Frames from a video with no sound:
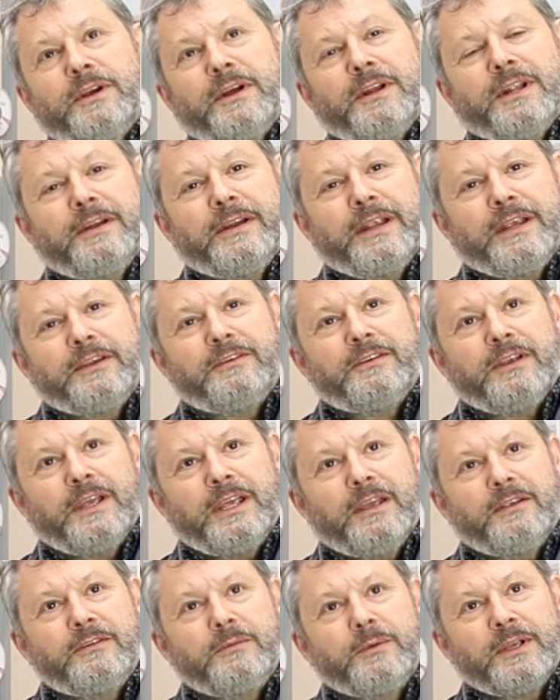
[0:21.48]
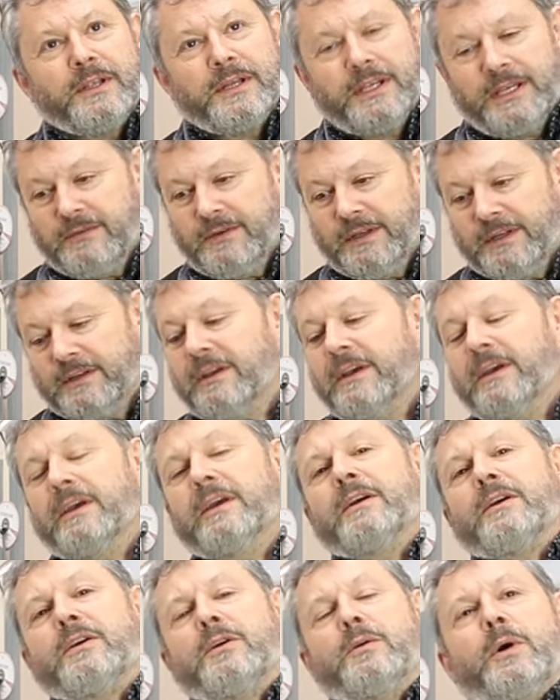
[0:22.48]
on our XJS. We're going to give it
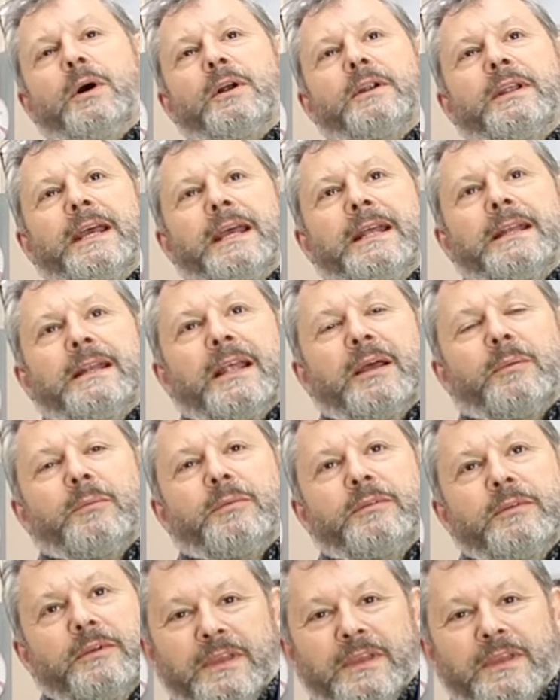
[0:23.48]
quad headlamps.